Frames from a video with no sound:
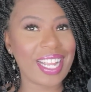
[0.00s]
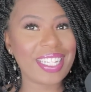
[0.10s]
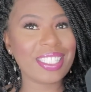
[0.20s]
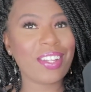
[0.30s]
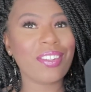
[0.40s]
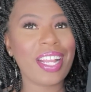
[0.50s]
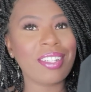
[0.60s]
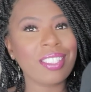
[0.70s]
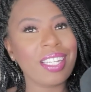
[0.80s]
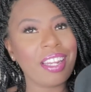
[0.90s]
And so
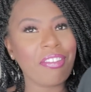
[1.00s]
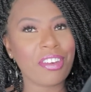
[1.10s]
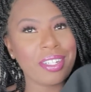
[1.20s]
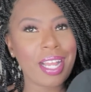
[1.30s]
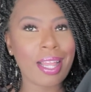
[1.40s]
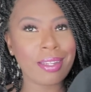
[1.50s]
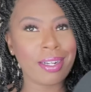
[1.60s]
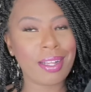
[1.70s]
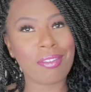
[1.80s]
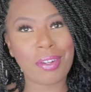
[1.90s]
now to get it for
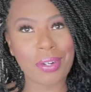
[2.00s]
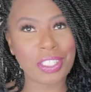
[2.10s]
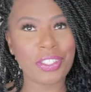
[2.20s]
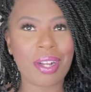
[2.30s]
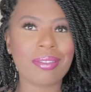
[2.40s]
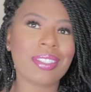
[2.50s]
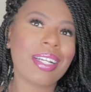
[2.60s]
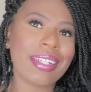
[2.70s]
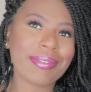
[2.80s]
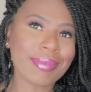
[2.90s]
$1, of course, you know, I was
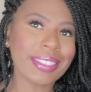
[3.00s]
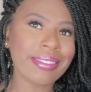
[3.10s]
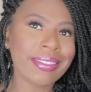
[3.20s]
like,